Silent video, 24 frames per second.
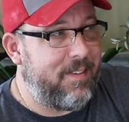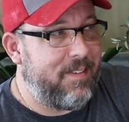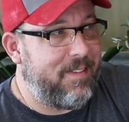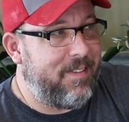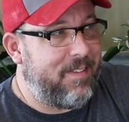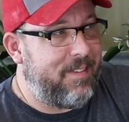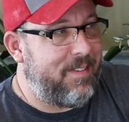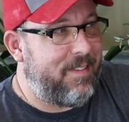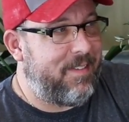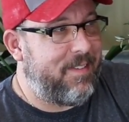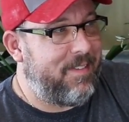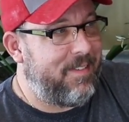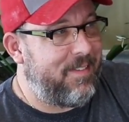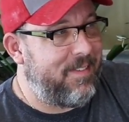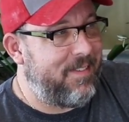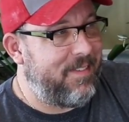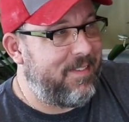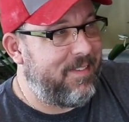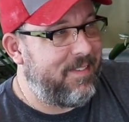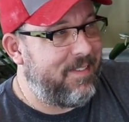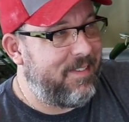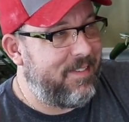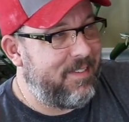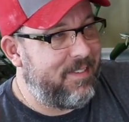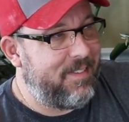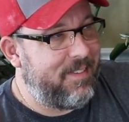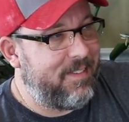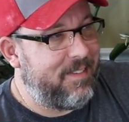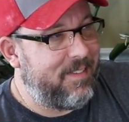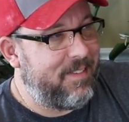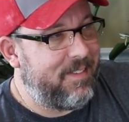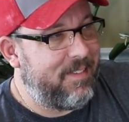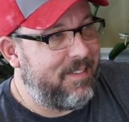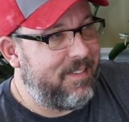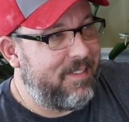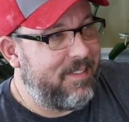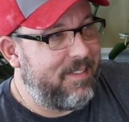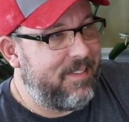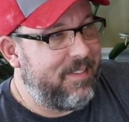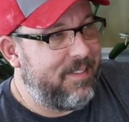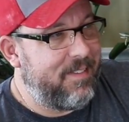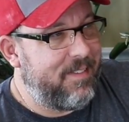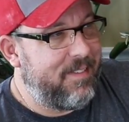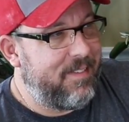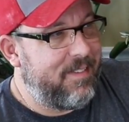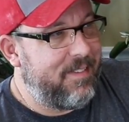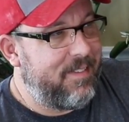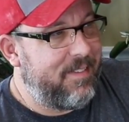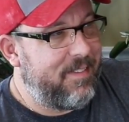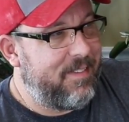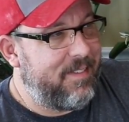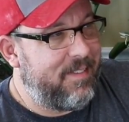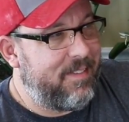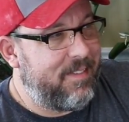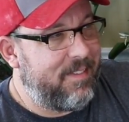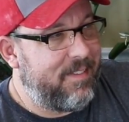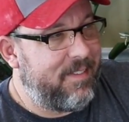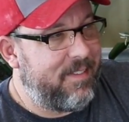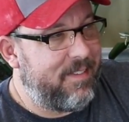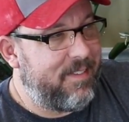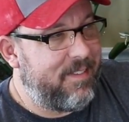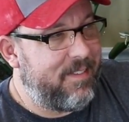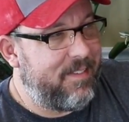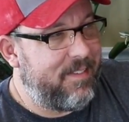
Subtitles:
[no speech]